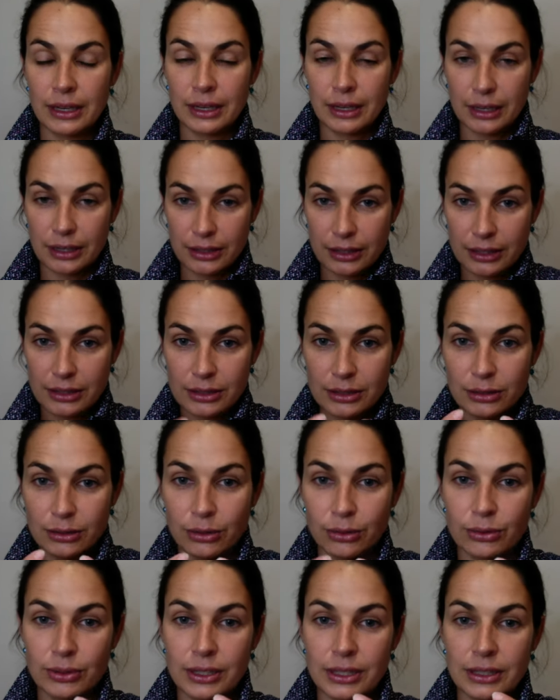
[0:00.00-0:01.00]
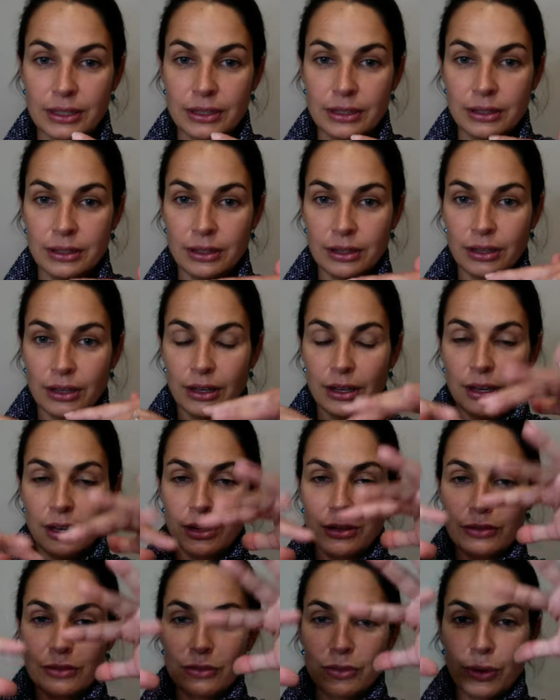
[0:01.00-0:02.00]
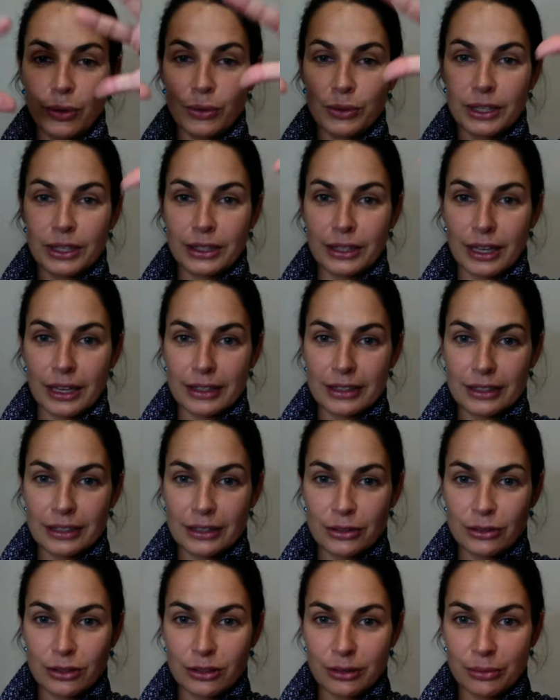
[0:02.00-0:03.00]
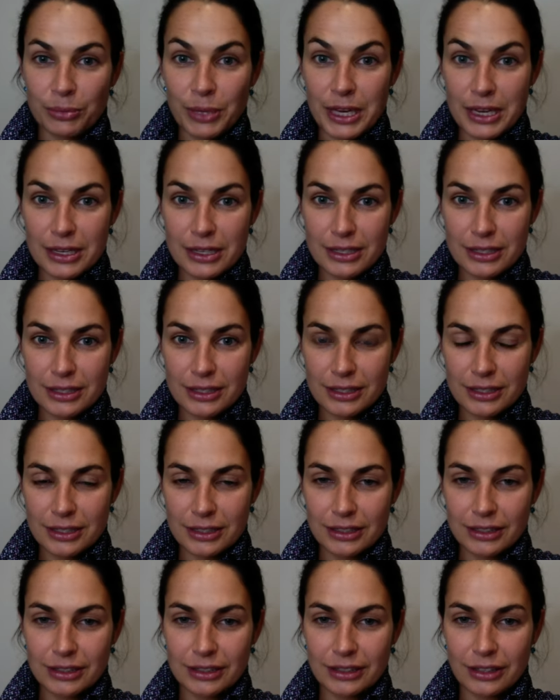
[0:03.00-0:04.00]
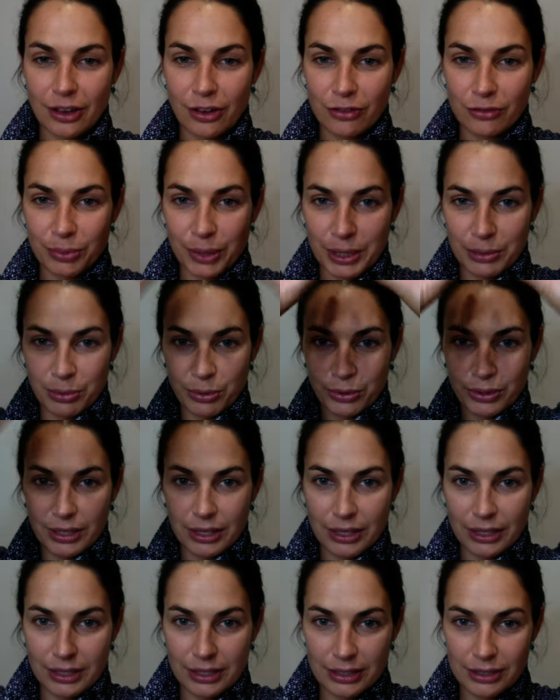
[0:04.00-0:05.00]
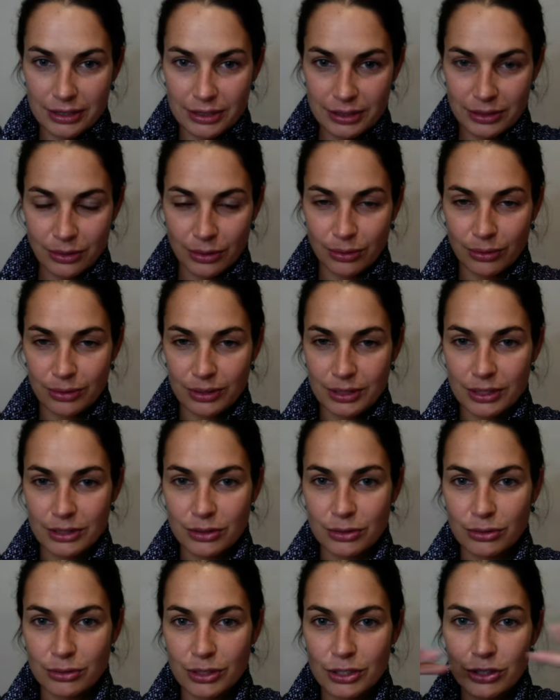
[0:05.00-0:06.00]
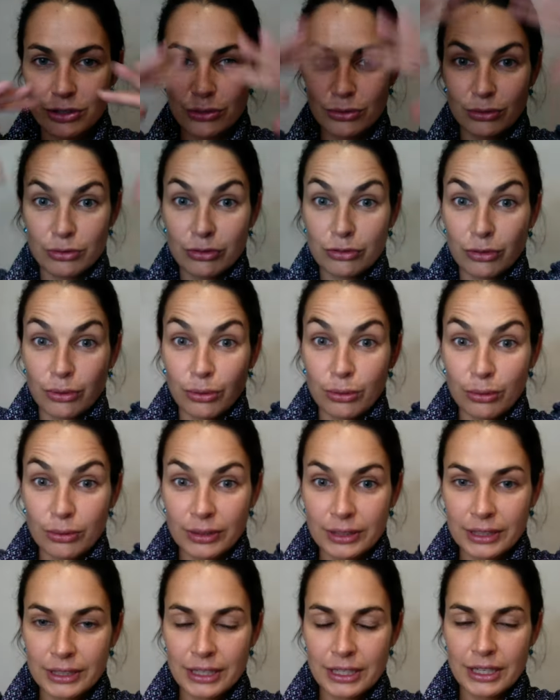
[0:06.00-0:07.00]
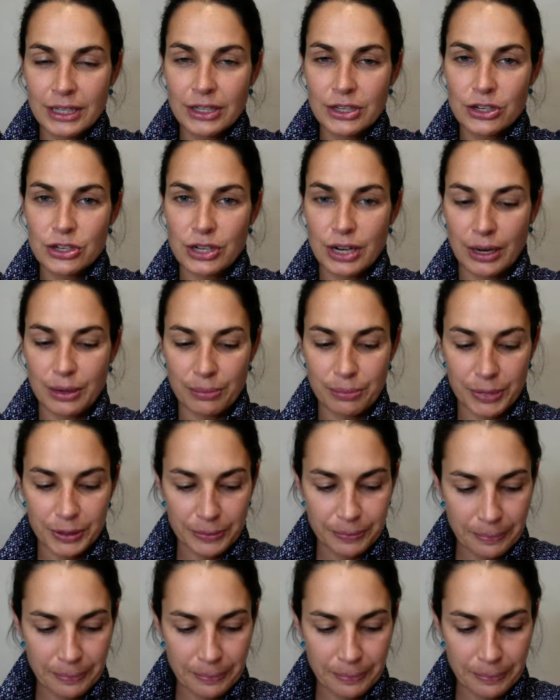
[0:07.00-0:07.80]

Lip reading: and then slowly unfolding that into the piece of paper that it is, so its original full shape,